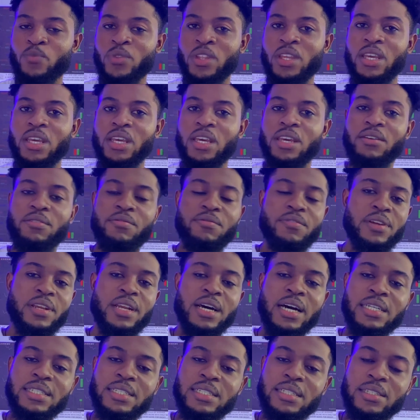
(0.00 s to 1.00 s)
If it
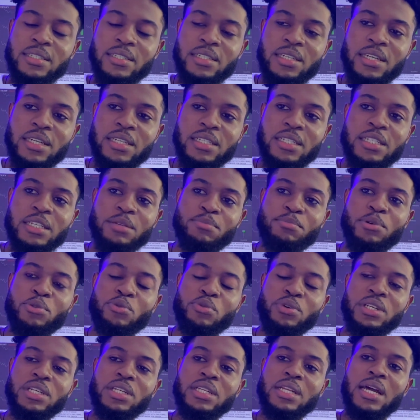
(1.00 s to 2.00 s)
doesn't hit TP
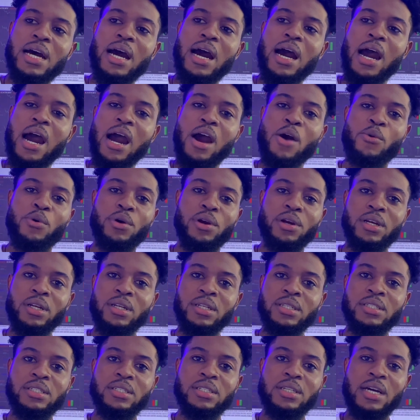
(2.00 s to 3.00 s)
within that
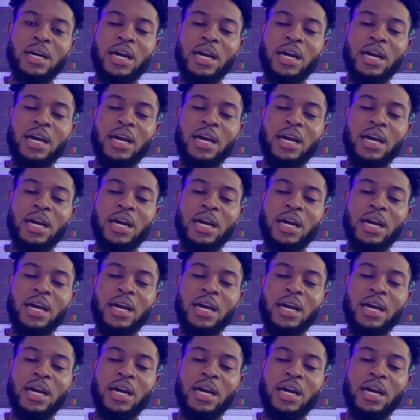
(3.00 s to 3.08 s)
hours,